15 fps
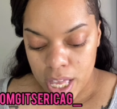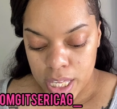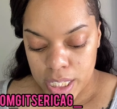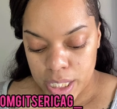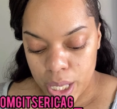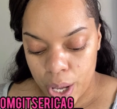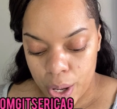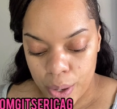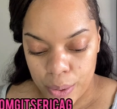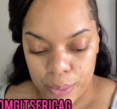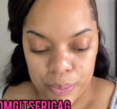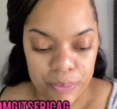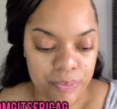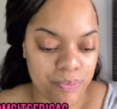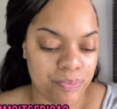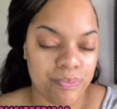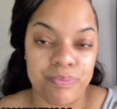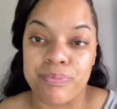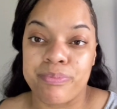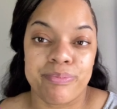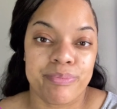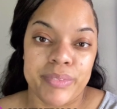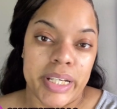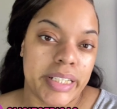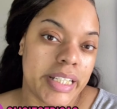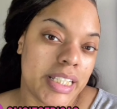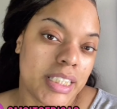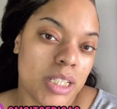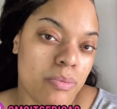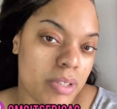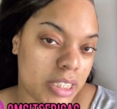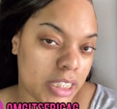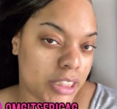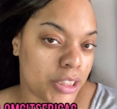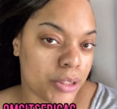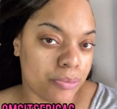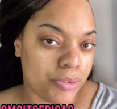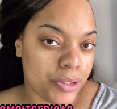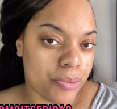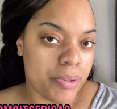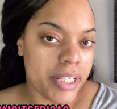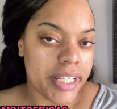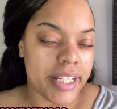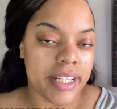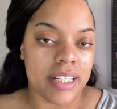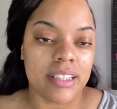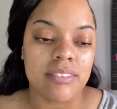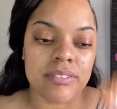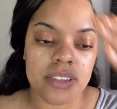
So nothing really too new here.